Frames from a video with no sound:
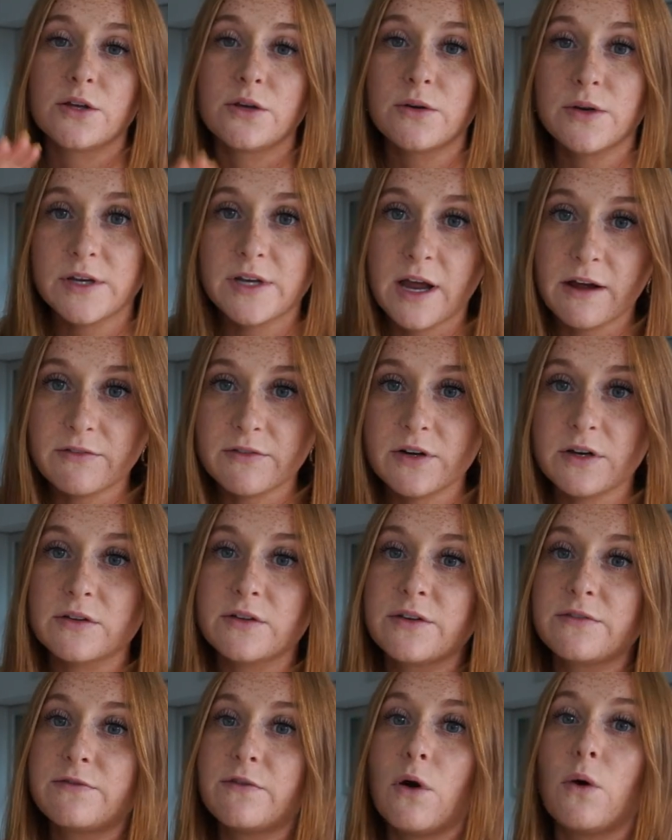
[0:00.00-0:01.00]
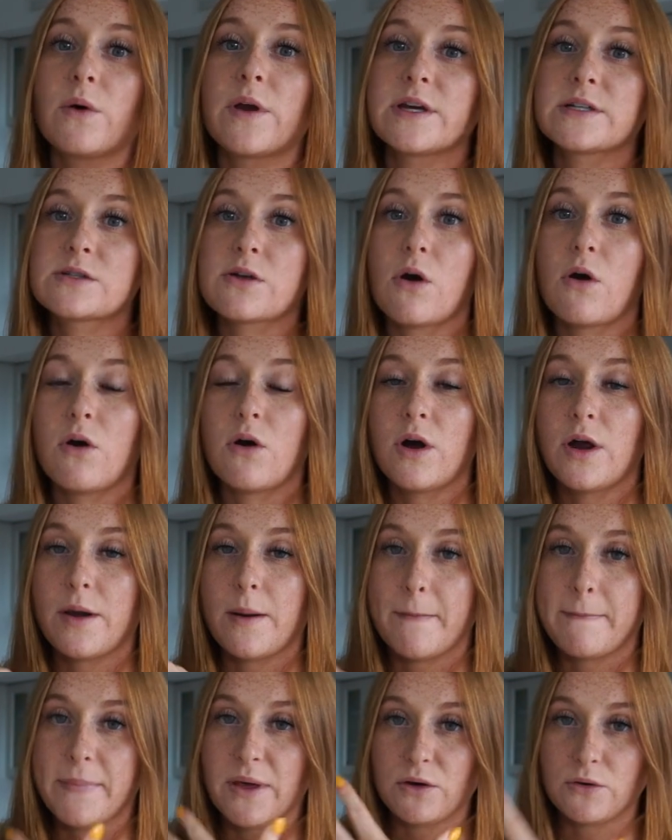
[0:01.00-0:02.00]
You can definitely focus
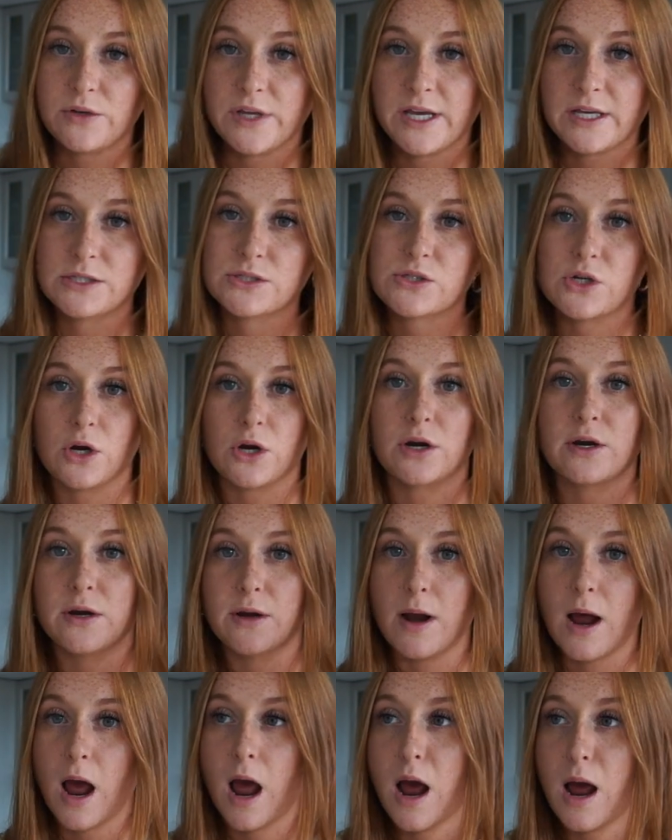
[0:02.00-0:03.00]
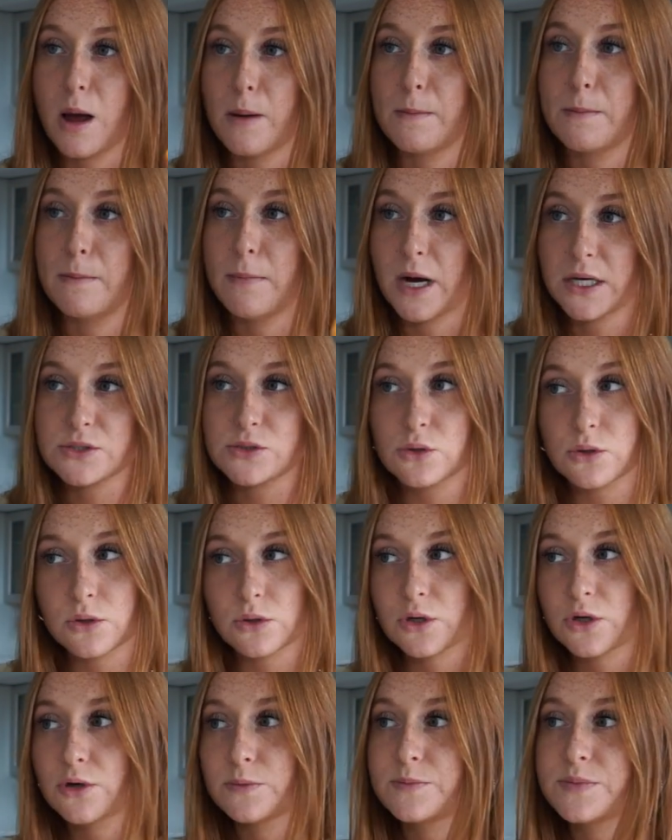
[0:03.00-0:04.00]
on building certain muscle
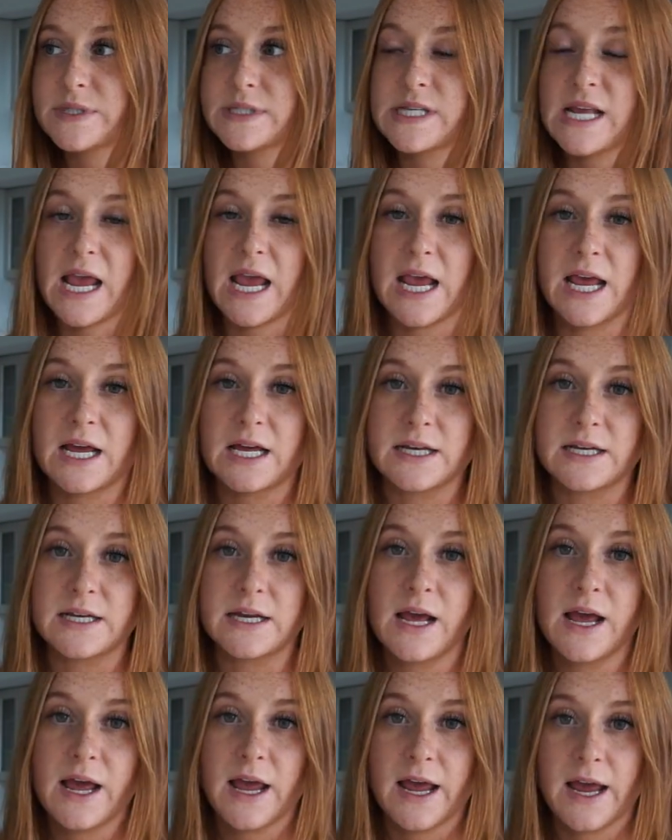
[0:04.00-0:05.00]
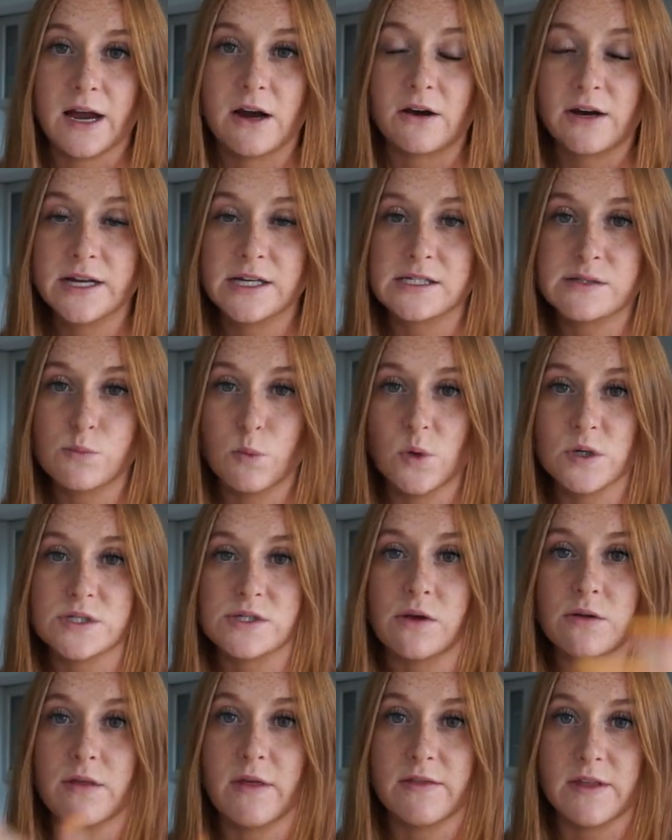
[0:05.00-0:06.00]
groups and areas more
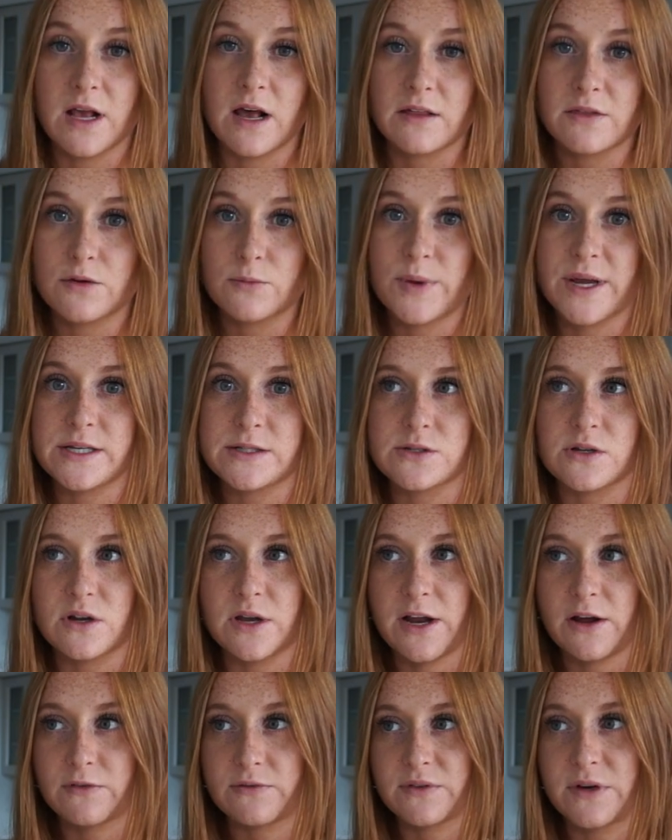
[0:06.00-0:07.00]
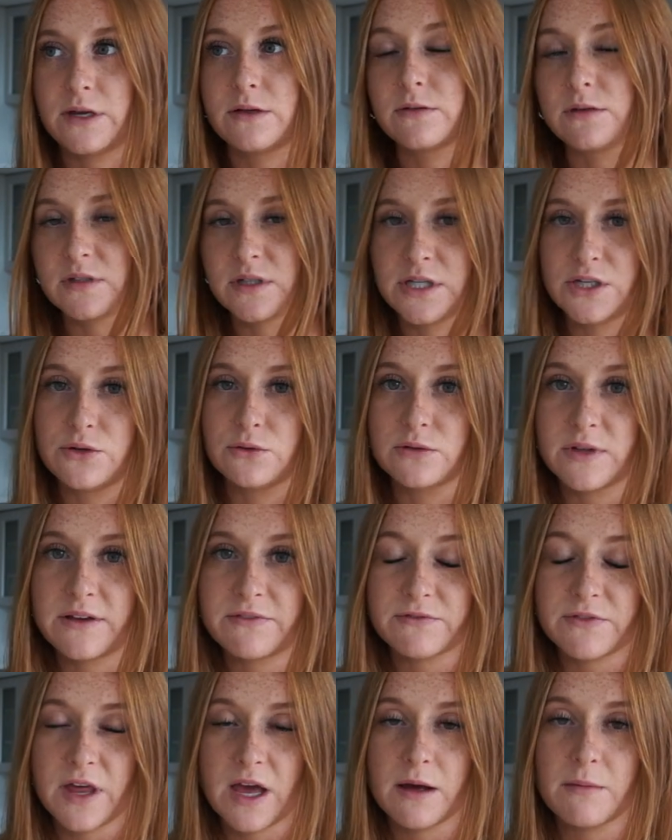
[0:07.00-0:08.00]
so than the other based on how frequently you
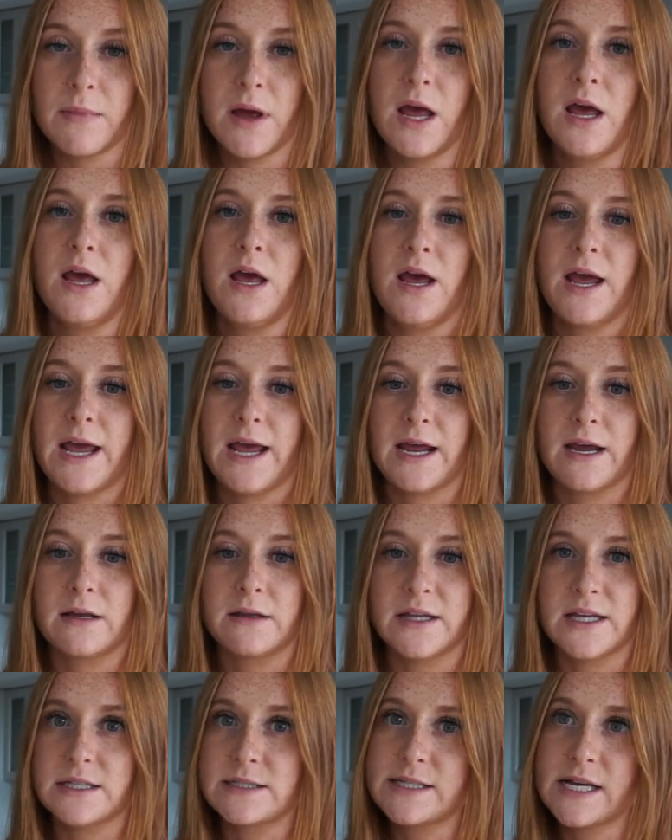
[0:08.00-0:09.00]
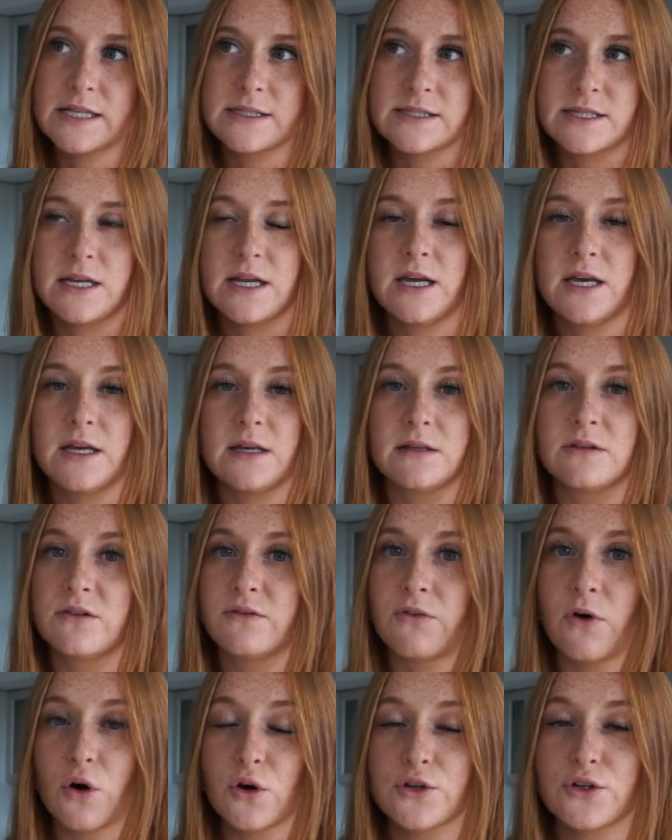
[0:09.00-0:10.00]
lift them and the intensity and the
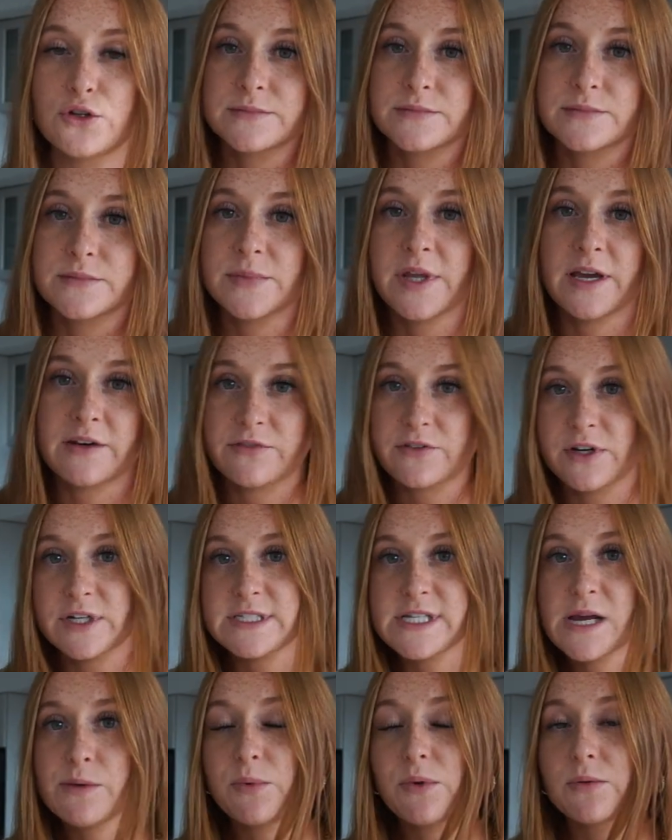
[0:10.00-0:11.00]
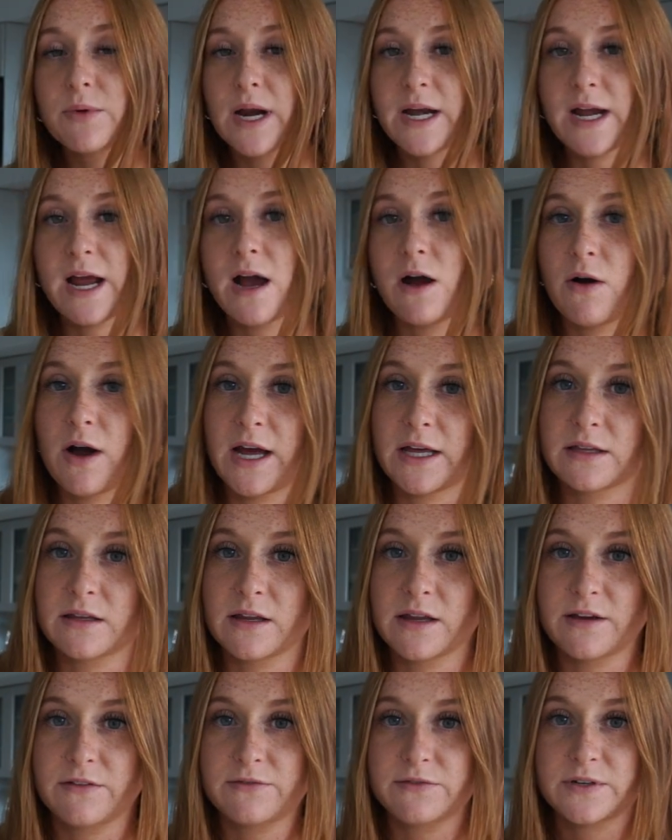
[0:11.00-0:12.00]
volume. Like for example, right now I
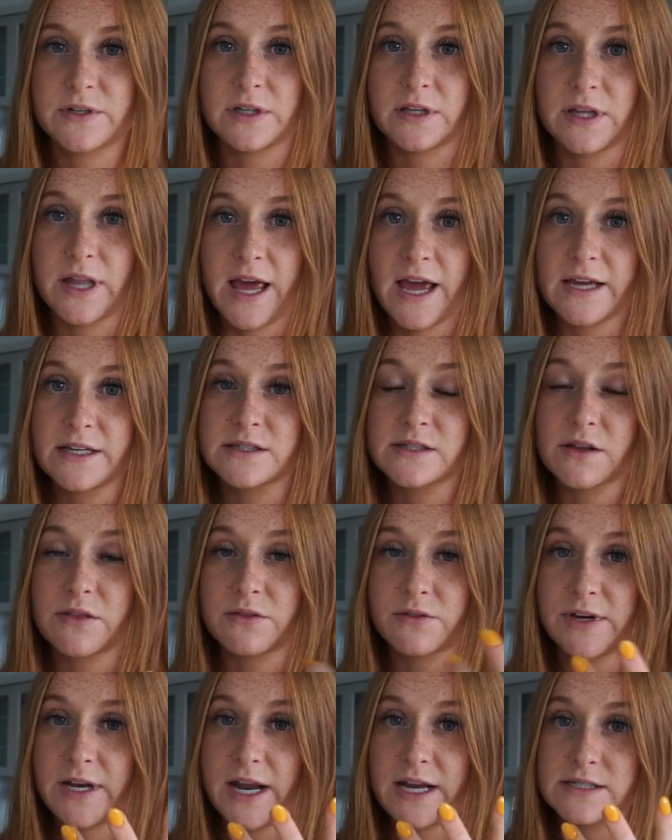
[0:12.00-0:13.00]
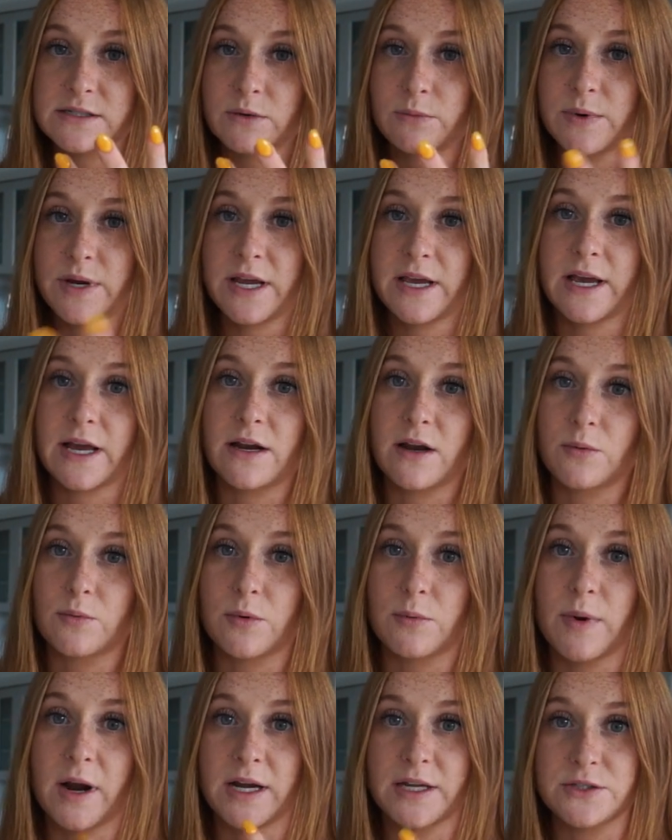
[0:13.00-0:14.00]
lift legs three days a week and
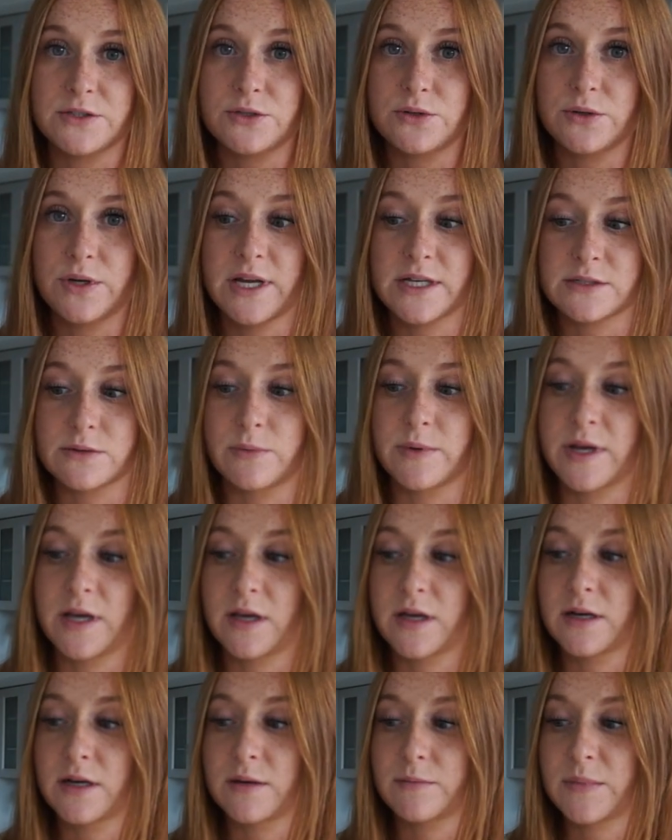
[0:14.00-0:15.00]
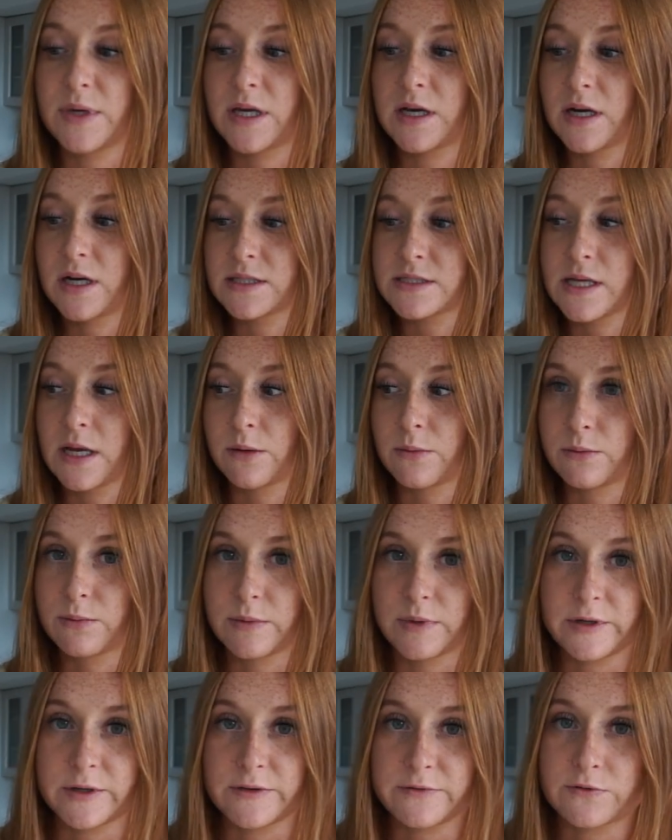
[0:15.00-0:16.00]
upper body two days a week because I
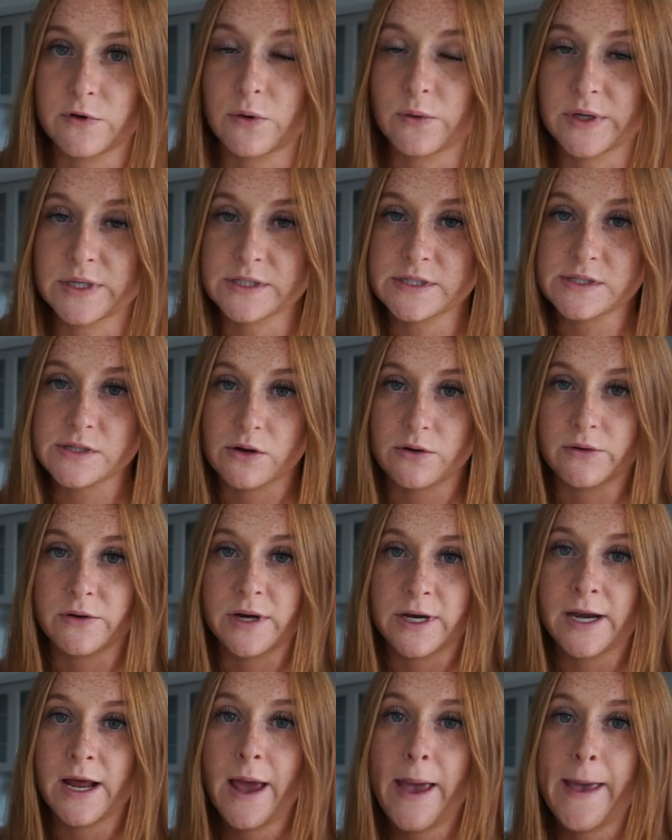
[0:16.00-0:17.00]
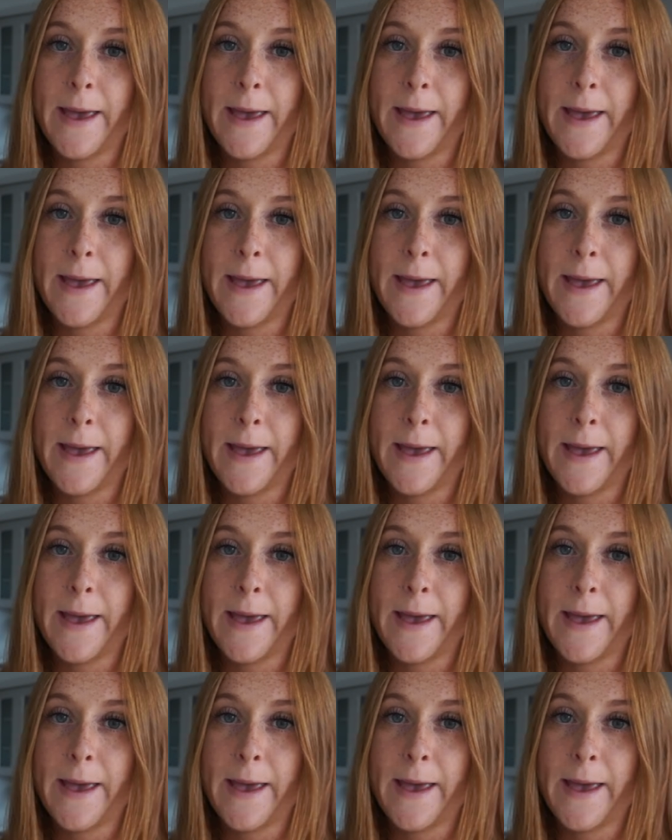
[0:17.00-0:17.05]
really focus on